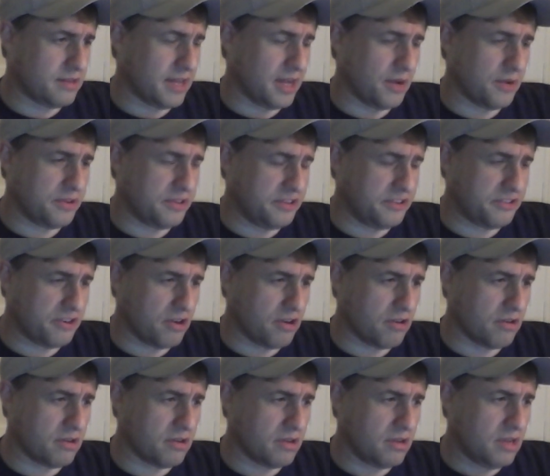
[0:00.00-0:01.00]
Now he's
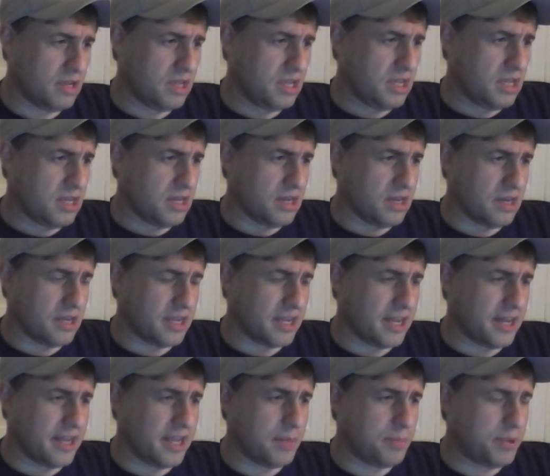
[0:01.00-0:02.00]
hurt. You
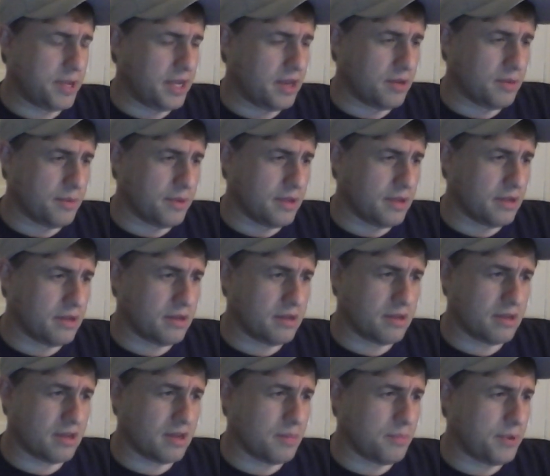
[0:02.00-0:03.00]
got Nate
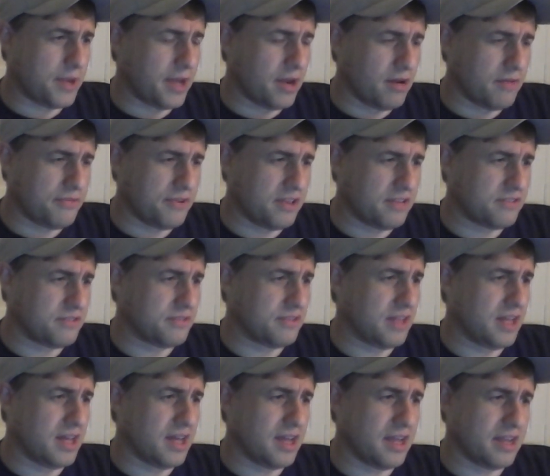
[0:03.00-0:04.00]
Peterman. You got bad offensive
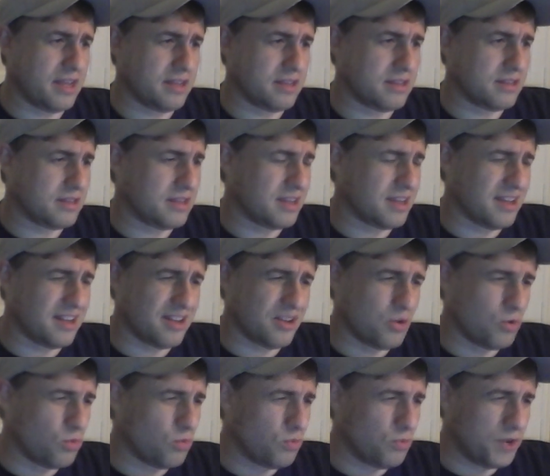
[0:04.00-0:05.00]
line. You got
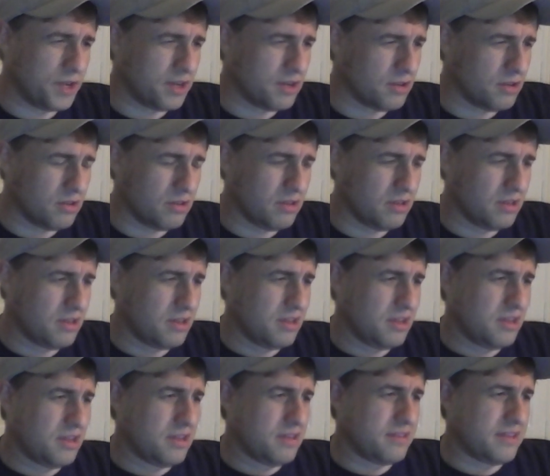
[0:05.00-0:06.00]
no real
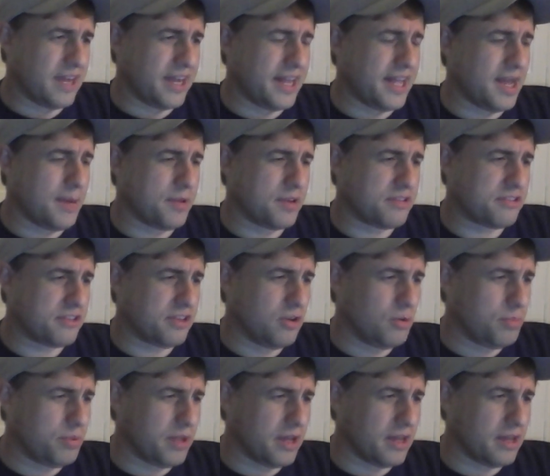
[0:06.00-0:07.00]
dynamic
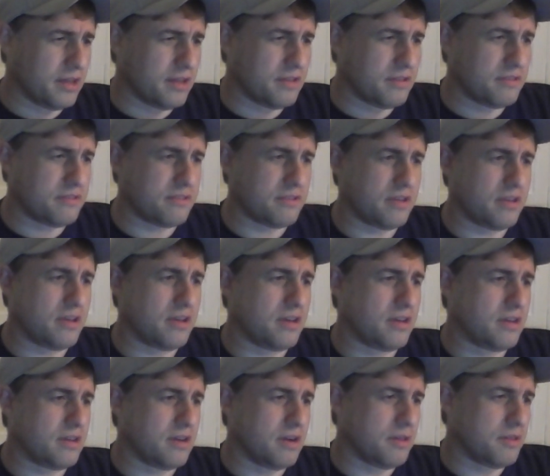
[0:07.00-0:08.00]
skill players
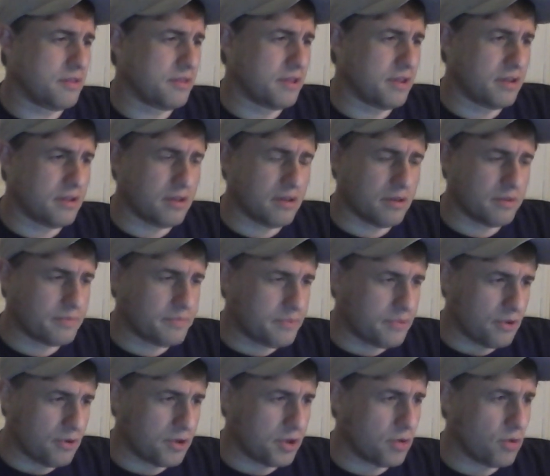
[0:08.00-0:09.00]
other than a
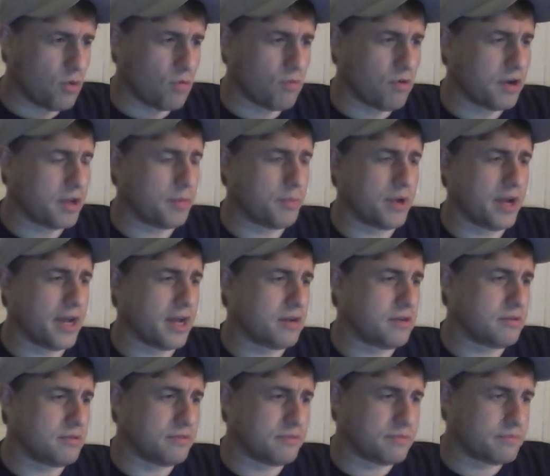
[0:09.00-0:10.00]
30-year-old running
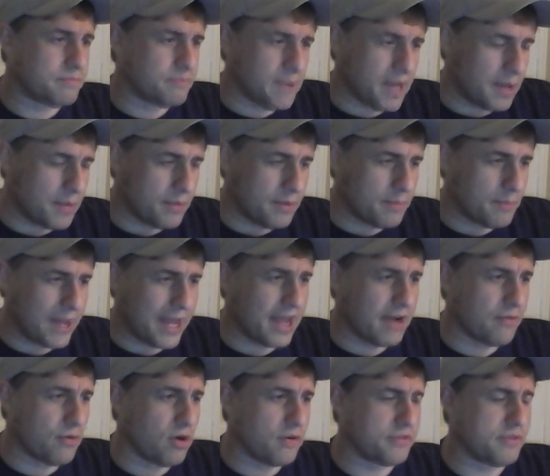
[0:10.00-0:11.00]
back who may
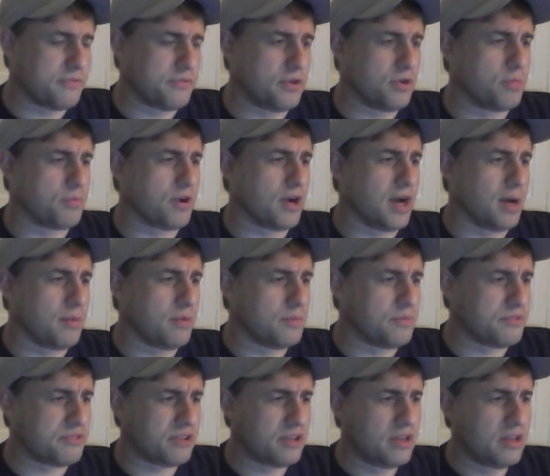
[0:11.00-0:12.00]
have off-the-field
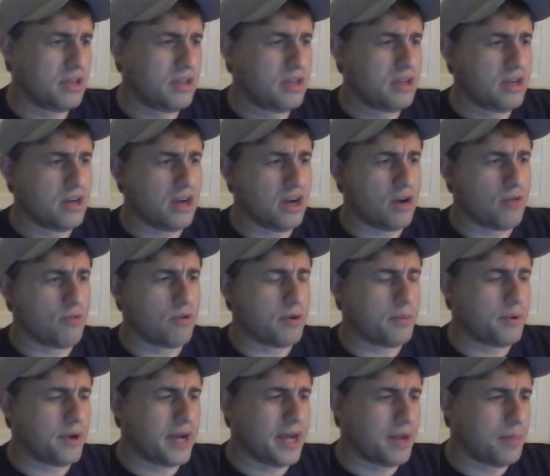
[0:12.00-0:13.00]
problems.
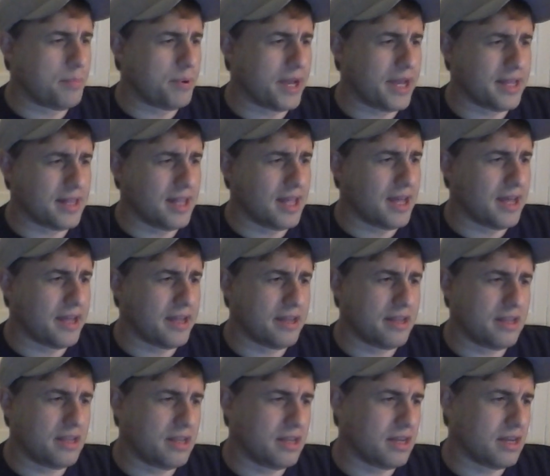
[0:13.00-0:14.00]
Running behind a bad line.